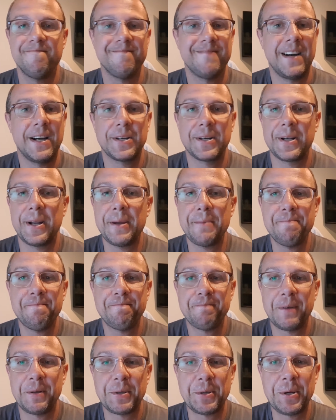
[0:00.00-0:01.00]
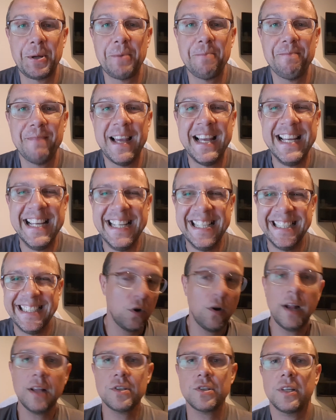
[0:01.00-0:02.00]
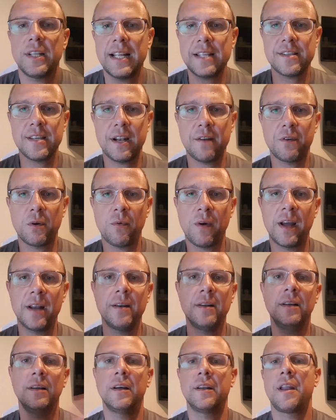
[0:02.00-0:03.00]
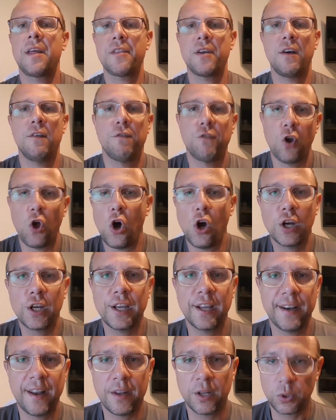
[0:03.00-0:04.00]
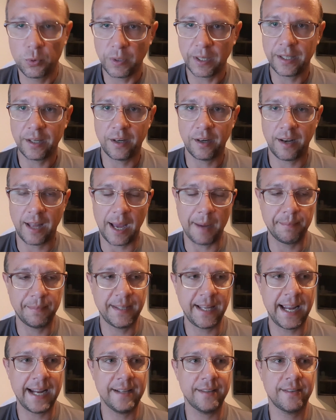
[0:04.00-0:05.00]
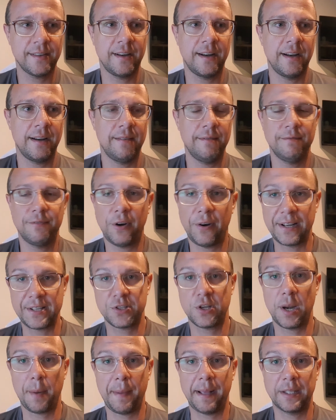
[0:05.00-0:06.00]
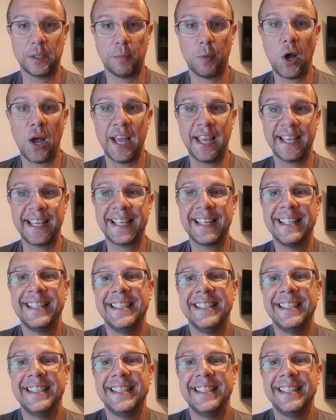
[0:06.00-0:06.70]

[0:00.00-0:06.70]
I don't know. All right, so that's it, everyone. Another vlog, another quick little update. Very excited about the bike.